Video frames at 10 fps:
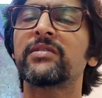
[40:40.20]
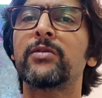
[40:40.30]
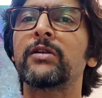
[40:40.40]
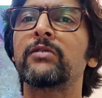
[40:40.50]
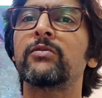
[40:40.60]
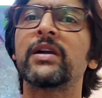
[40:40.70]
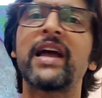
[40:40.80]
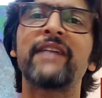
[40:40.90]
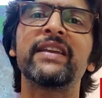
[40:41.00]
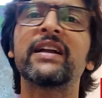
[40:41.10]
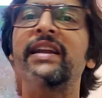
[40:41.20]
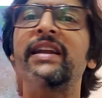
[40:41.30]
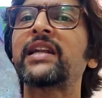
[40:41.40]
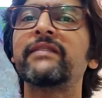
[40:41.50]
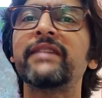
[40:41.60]
the modern world, having a
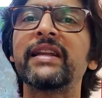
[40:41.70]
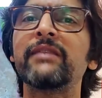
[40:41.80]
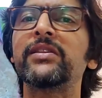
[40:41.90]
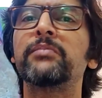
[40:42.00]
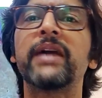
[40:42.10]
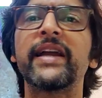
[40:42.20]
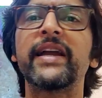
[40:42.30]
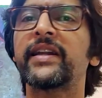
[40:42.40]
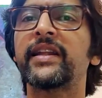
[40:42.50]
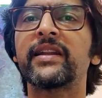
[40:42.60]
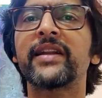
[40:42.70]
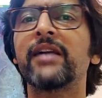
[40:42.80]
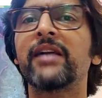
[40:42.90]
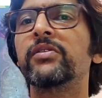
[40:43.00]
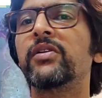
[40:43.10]
connectivity with a buyer in a
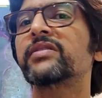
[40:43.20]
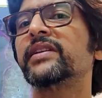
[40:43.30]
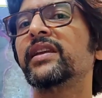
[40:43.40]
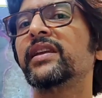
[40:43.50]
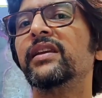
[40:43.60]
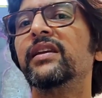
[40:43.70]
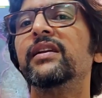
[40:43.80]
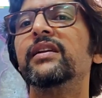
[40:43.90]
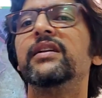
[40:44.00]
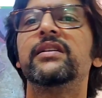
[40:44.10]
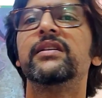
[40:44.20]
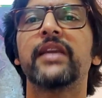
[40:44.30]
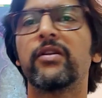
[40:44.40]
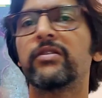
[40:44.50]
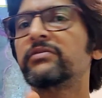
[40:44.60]
town or city, you
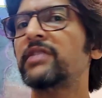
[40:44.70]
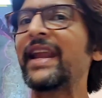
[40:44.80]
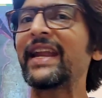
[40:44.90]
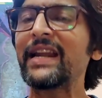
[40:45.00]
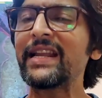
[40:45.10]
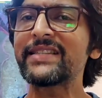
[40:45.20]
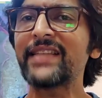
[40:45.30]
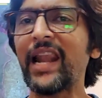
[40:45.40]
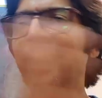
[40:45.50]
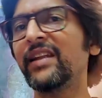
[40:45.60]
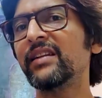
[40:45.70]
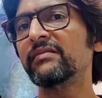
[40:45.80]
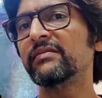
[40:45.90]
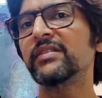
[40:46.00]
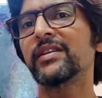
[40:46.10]
know, directly selling,
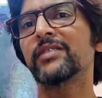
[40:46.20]
you